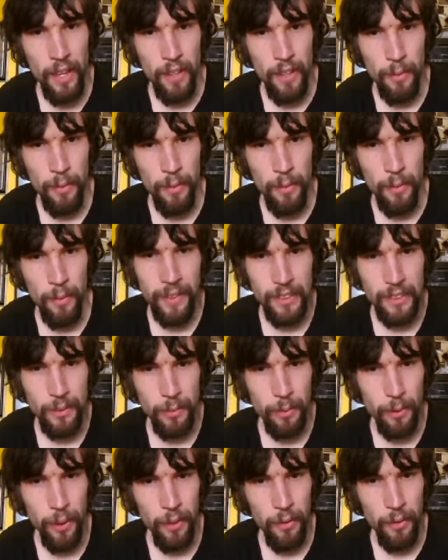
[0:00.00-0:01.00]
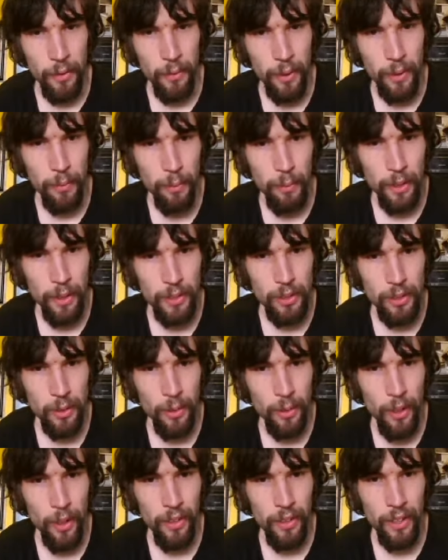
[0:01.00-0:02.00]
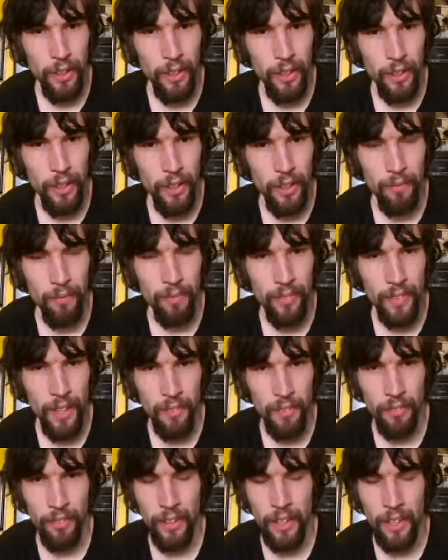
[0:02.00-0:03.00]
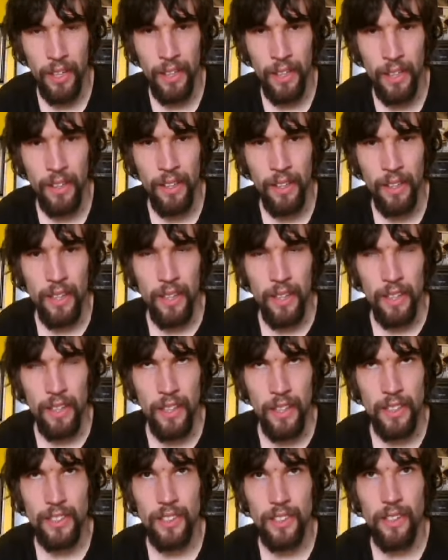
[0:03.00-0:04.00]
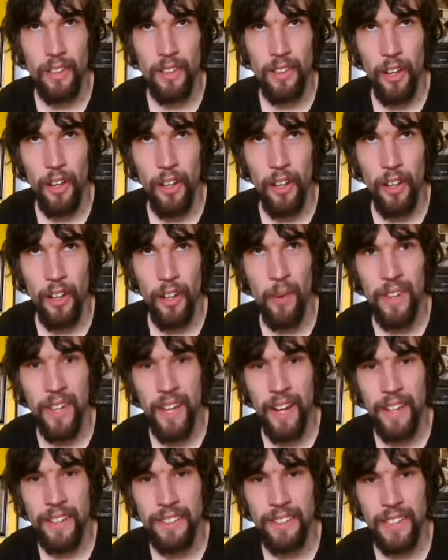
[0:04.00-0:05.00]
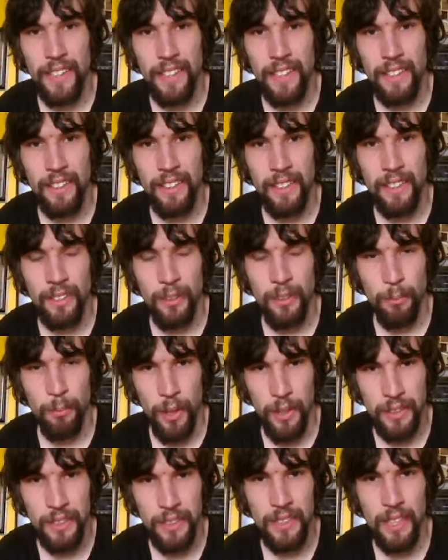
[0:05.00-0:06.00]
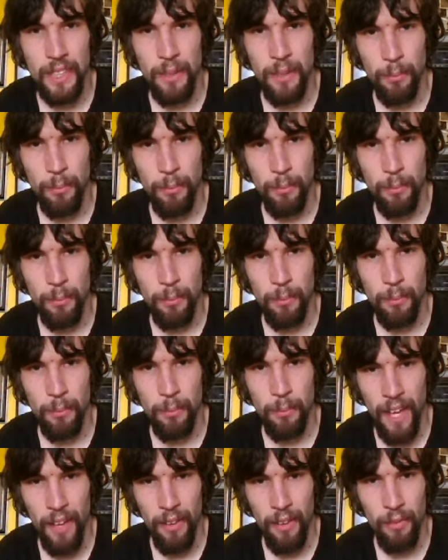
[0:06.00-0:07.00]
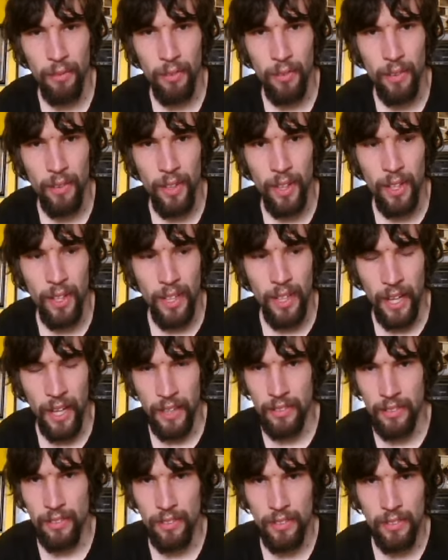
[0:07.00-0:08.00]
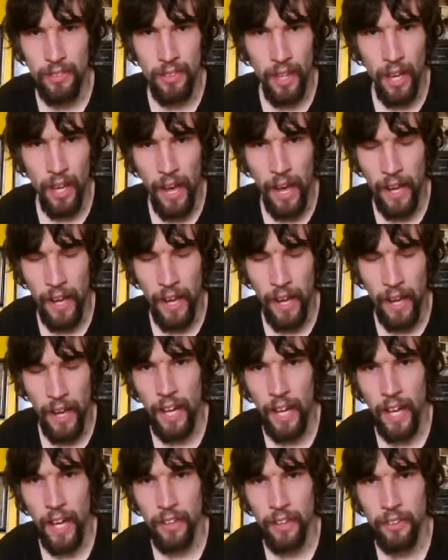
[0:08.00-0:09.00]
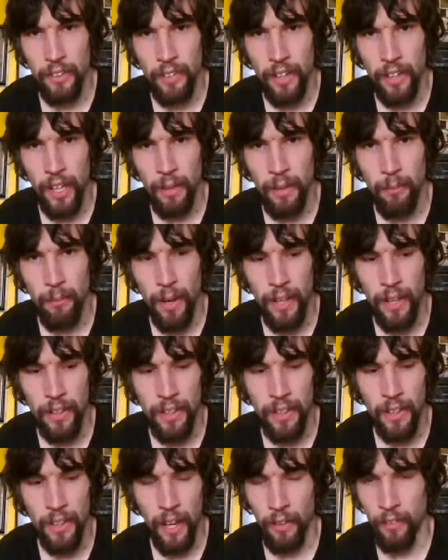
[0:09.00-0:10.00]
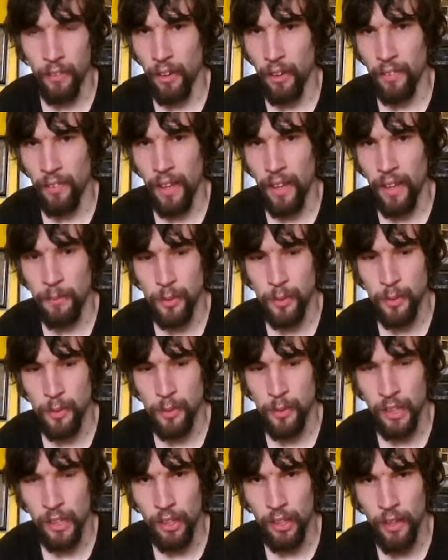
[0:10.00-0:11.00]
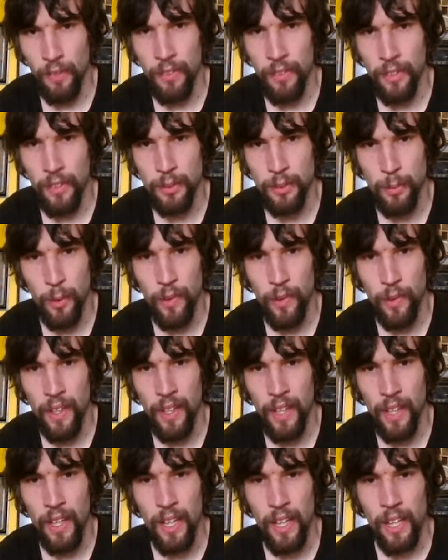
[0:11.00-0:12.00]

You might be disappointed with the picture quality, but definitely this is another movie that I'd say is a must-see and must-have. I highly, highly recommend it. I absolutely love this movie.